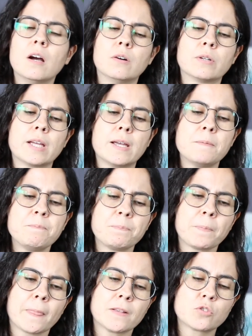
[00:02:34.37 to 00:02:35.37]
Okay,
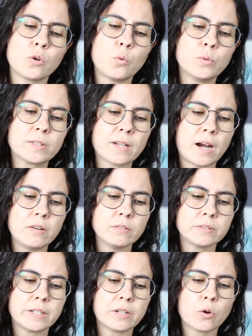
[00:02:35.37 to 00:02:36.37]
so with Chiron
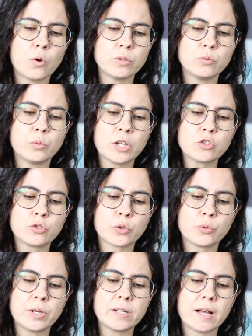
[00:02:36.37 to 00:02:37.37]
there going
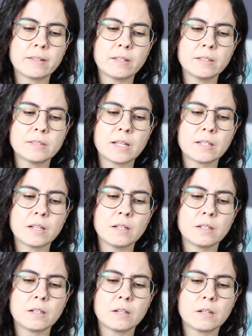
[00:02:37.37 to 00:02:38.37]
retrograde, I think
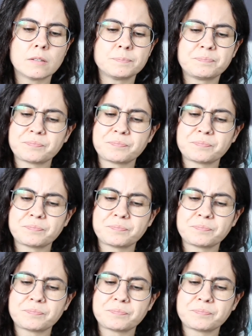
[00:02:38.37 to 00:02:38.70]
that